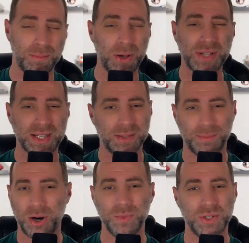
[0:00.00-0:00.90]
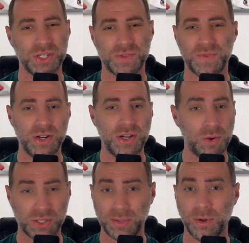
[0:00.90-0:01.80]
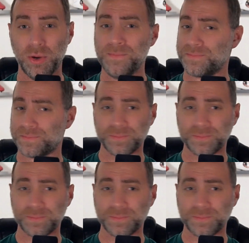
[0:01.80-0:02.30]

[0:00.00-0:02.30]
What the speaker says: both sides of the ball was just very noticeable.